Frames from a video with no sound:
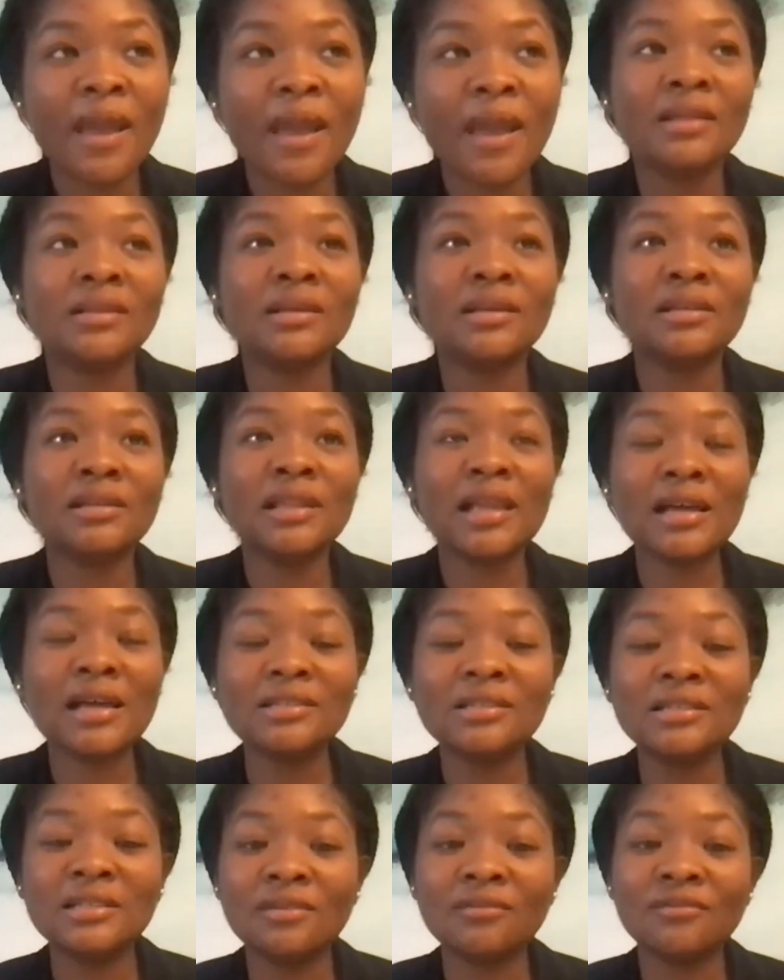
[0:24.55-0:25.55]
and then
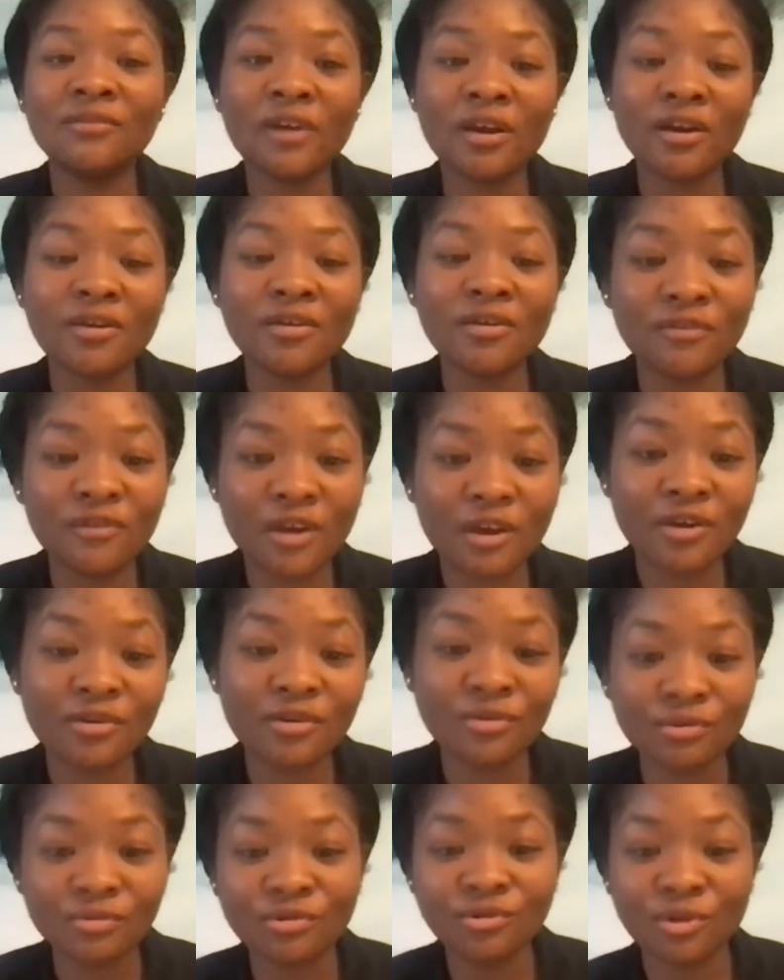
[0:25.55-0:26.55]
landing a very, very
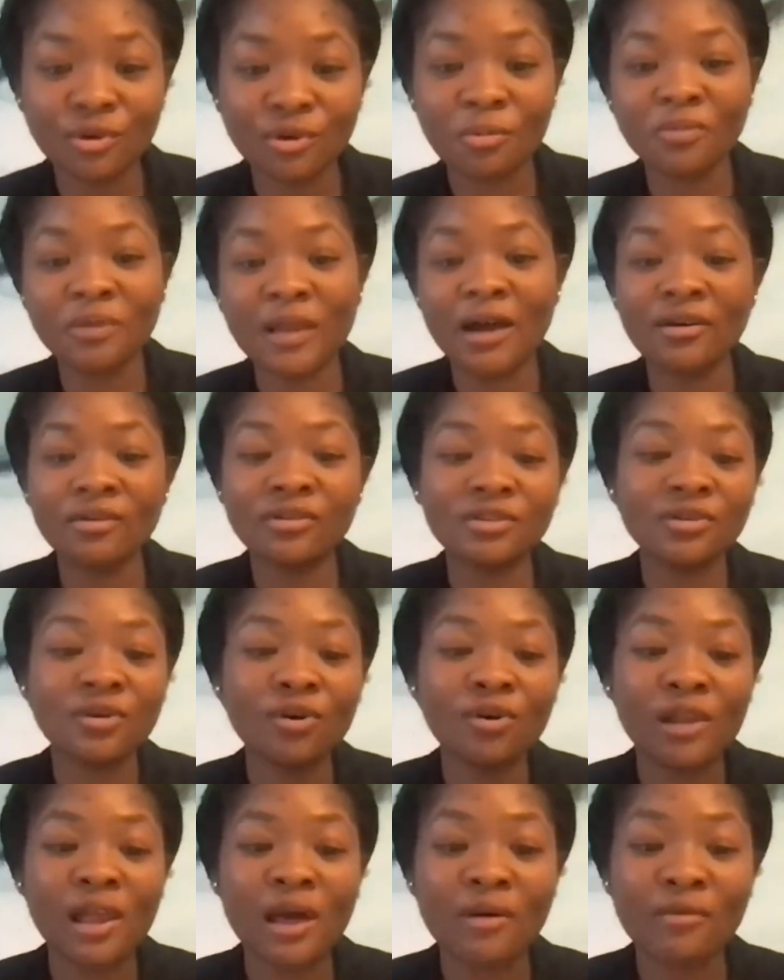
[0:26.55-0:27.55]
good job. That was
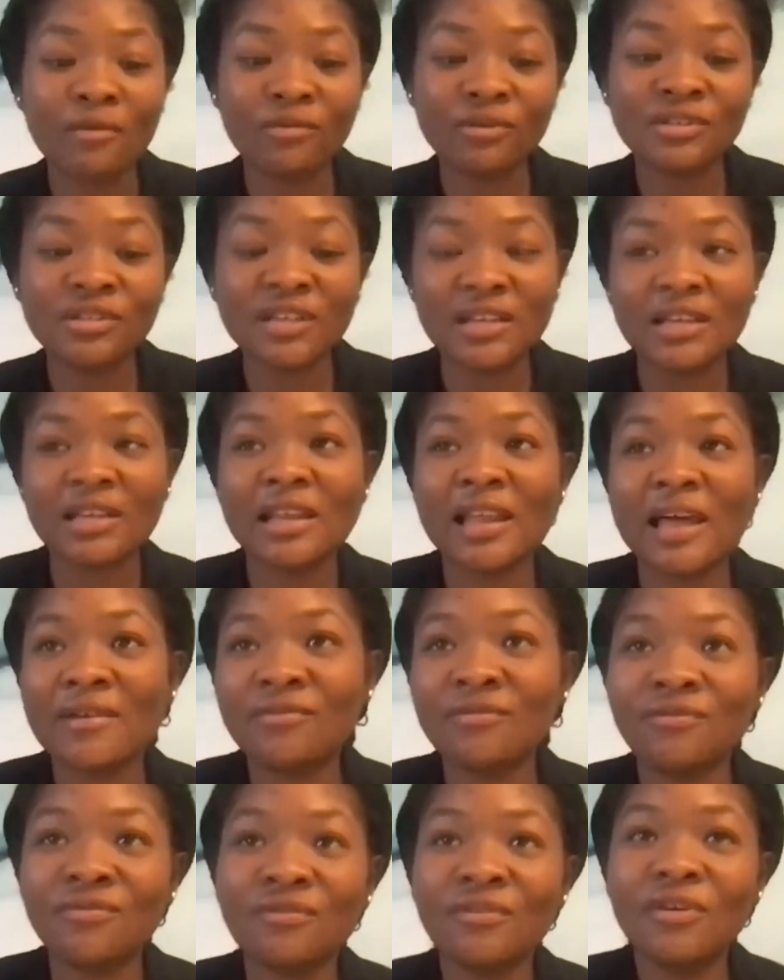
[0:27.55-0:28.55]
all I wanted in
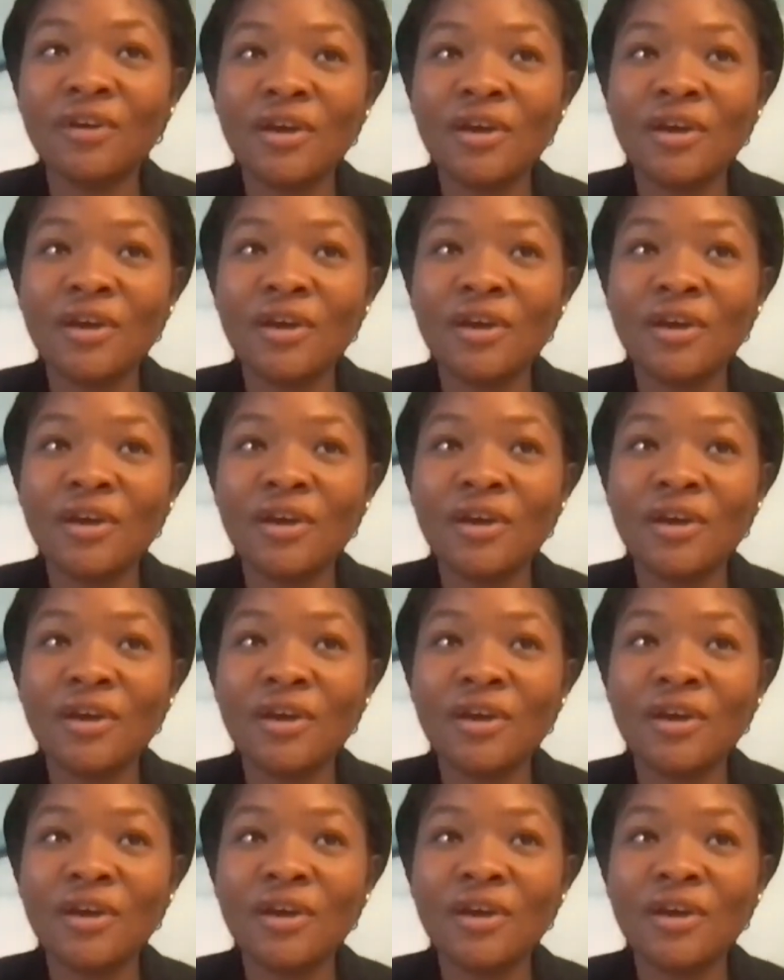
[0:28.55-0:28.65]
life.